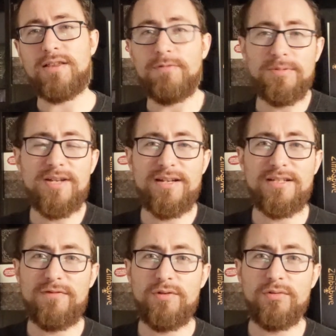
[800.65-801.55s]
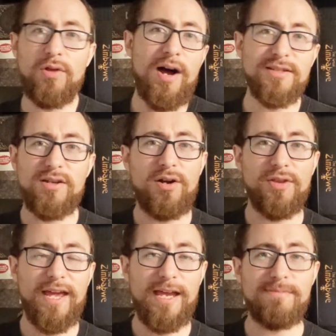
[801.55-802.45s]
And the flip side is if you lost all
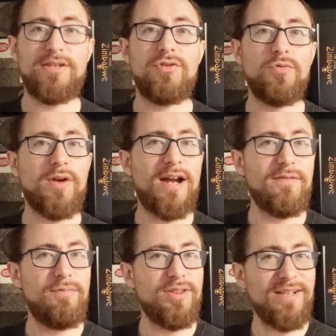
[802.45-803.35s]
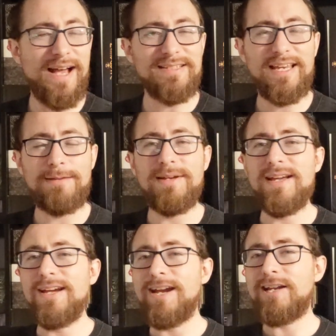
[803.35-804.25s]
the games and you kind of win the last game,
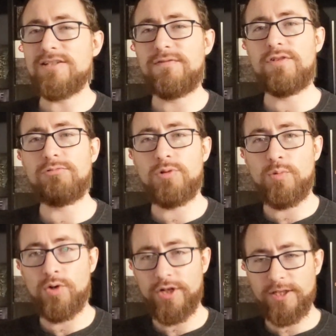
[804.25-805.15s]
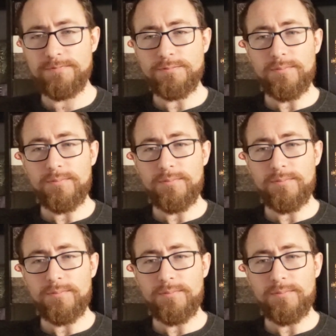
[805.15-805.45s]
it doesn't feel rewarding.